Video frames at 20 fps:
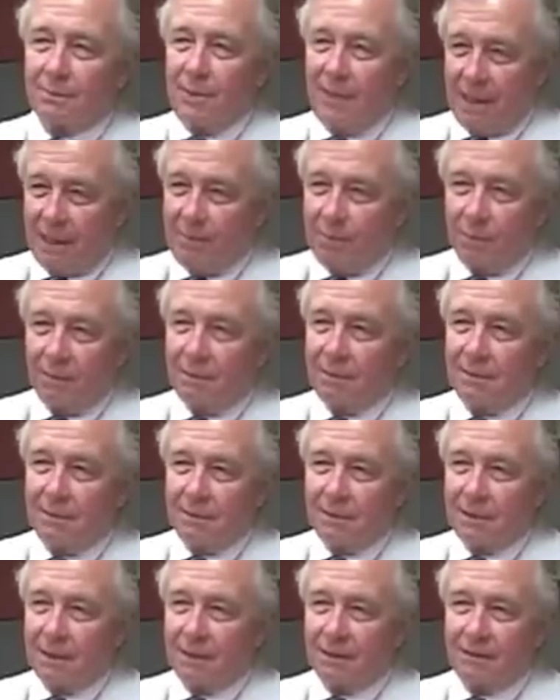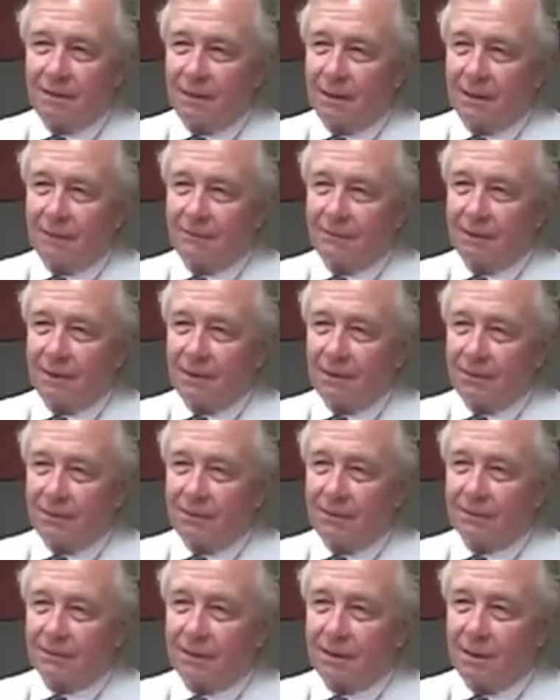people instead of
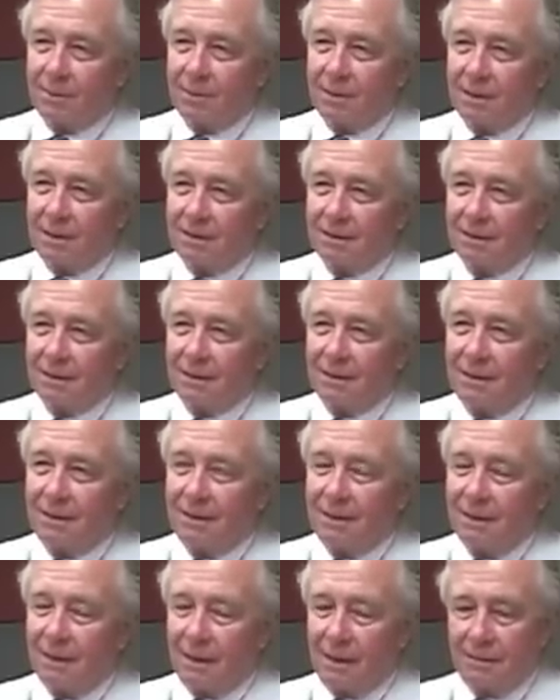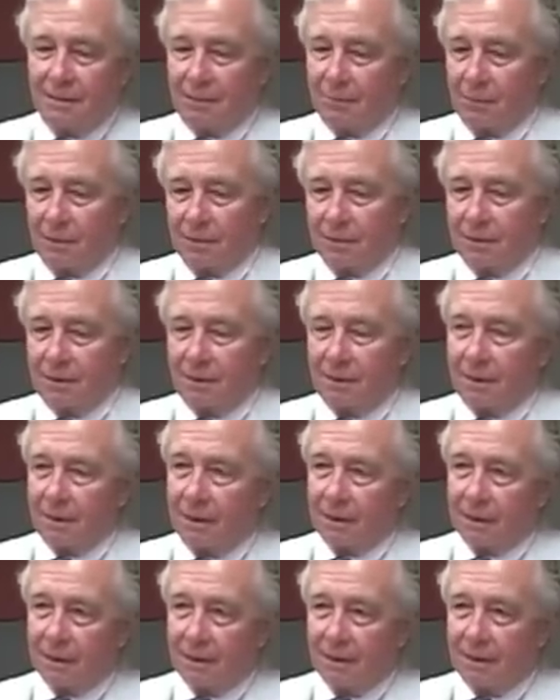insurance companies? I said, well,
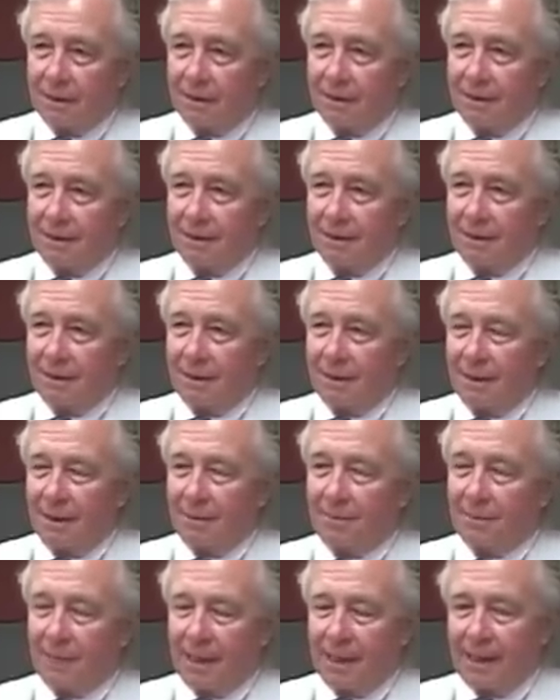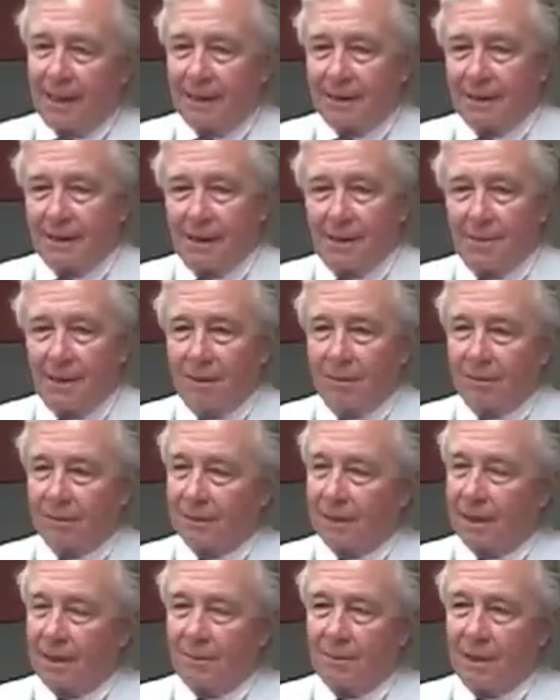sure. And by that time, I
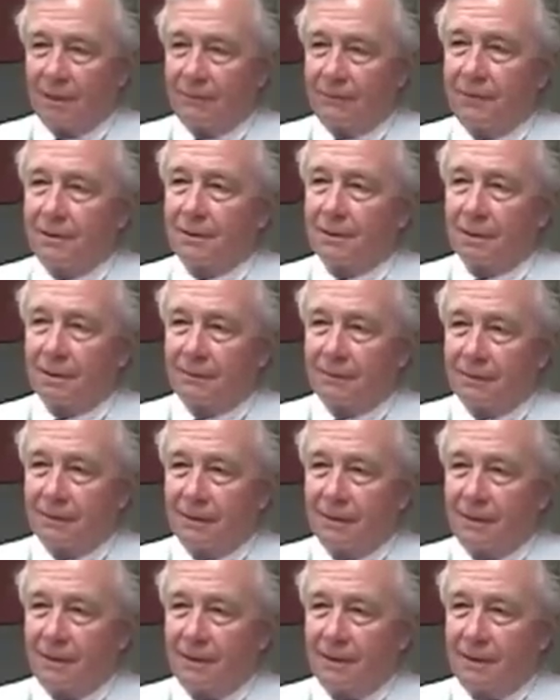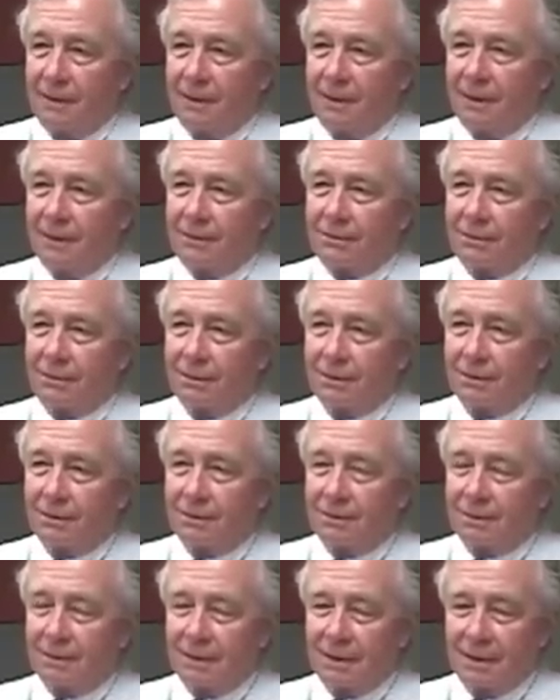had my fill of
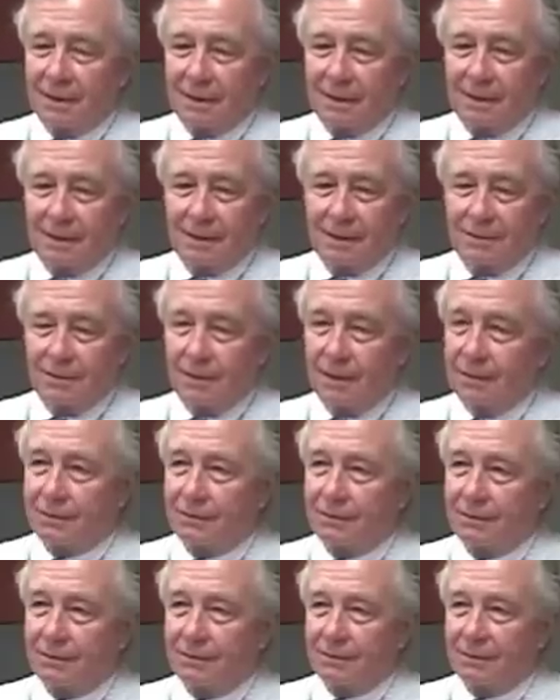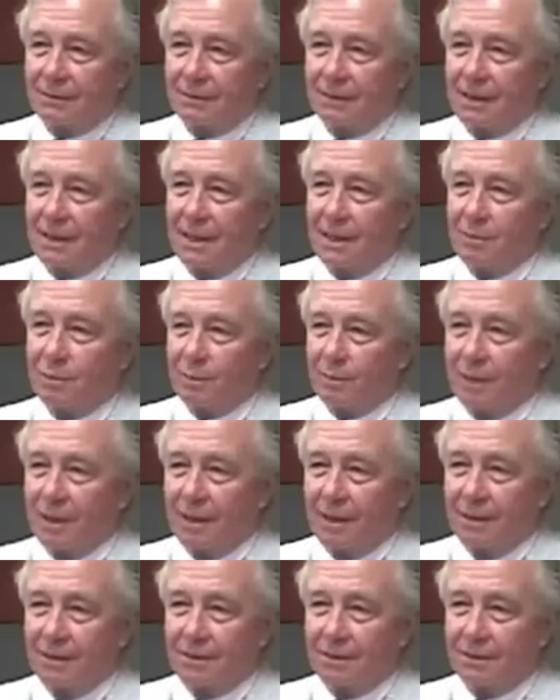insurance adjusters and claims
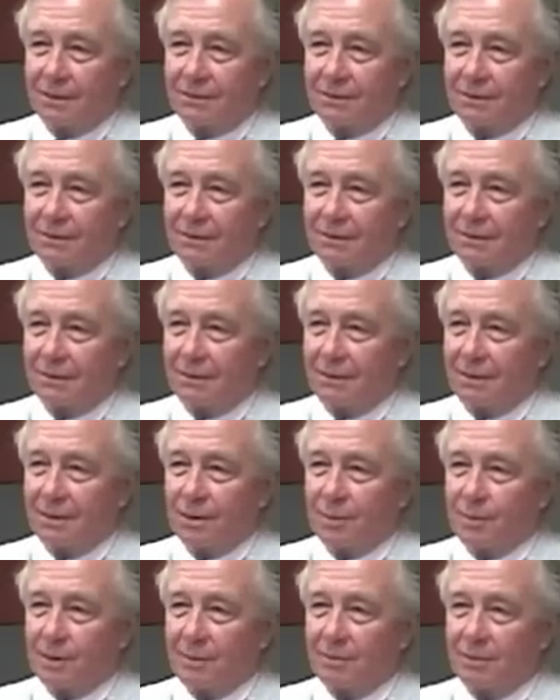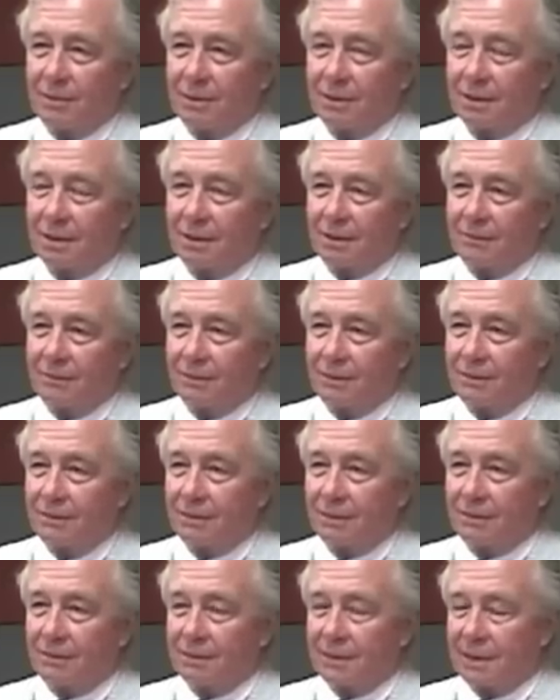managers and all these people looking over your
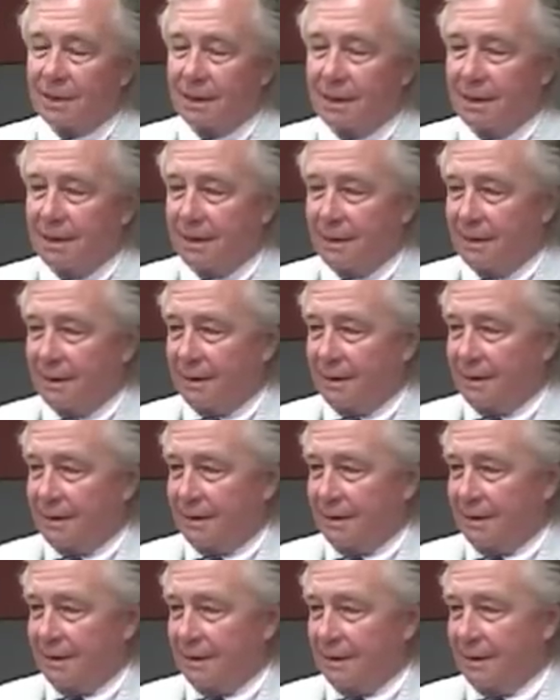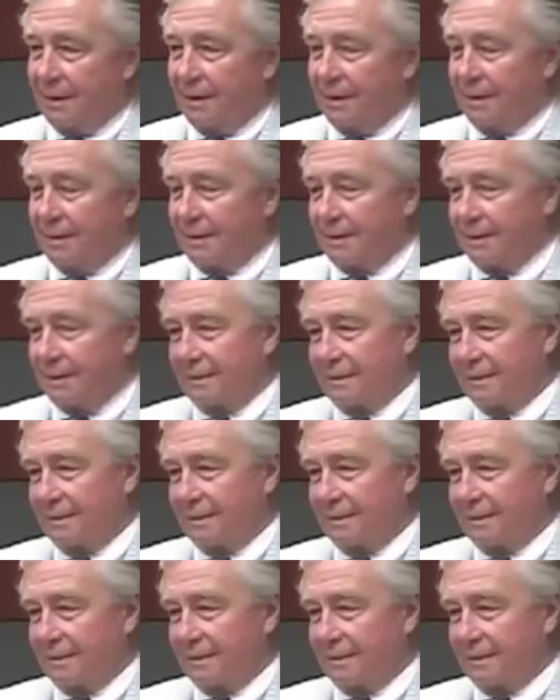shoulder. And